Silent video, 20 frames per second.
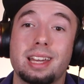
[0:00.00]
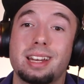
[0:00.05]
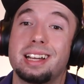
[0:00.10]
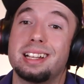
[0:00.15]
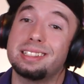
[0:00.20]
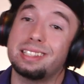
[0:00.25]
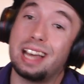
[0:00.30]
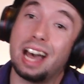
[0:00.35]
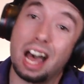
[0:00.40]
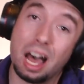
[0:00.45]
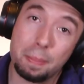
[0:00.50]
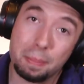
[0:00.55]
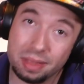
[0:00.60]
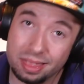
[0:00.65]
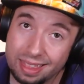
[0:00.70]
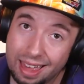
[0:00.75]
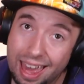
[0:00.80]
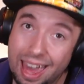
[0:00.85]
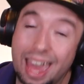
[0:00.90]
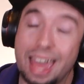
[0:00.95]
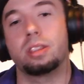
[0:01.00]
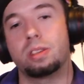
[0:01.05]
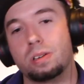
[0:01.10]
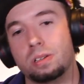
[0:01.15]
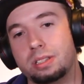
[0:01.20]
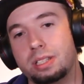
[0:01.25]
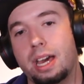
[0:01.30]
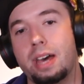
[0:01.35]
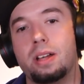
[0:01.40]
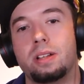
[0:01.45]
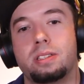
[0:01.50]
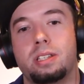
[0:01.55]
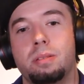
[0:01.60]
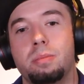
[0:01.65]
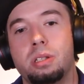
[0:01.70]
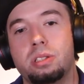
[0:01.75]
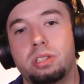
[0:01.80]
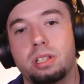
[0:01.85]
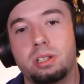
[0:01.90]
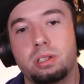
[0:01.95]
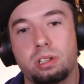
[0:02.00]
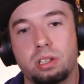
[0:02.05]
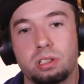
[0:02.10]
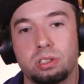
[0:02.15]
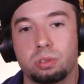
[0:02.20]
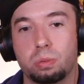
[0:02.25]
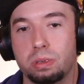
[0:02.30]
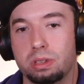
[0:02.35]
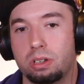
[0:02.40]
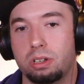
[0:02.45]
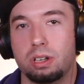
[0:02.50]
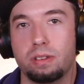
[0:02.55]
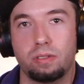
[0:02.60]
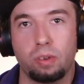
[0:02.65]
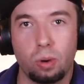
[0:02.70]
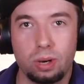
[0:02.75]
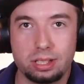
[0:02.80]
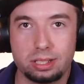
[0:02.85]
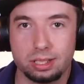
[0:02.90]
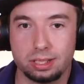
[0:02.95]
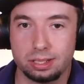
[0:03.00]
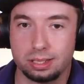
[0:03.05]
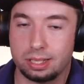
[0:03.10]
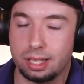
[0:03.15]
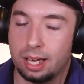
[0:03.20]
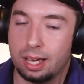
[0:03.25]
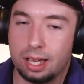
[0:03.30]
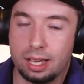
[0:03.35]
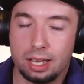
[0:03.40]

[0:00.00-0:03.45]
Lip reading: And on top of that, they're talented musicians with good voices.